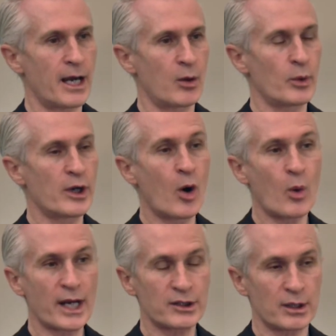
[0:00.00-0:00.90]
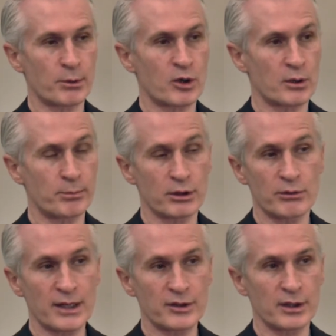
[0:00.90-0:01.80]
We don't want it to
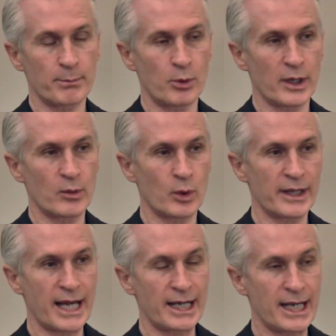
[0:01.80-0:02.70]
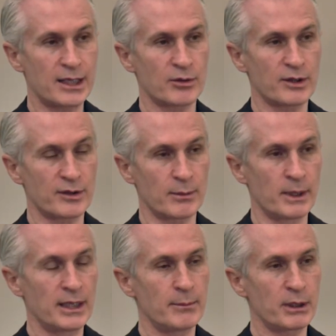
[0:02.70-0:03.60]
progress to the point where that aneurysm
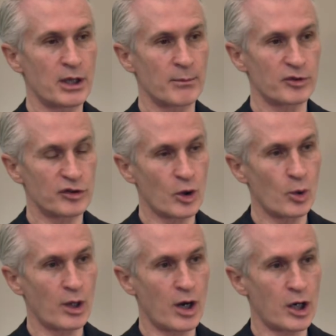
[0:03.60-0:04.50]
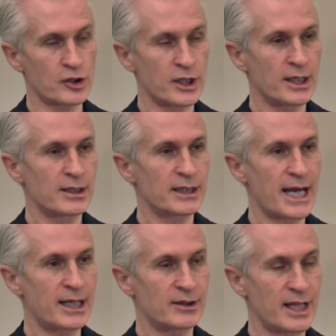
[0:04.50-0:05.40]
becomes so large
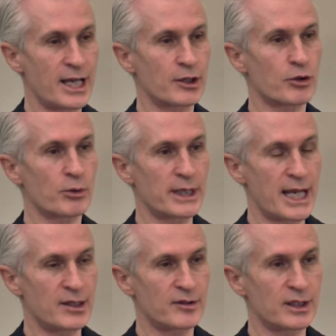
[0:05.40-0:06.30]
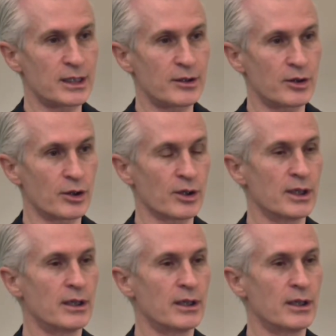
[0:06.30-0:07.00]
that it then creates either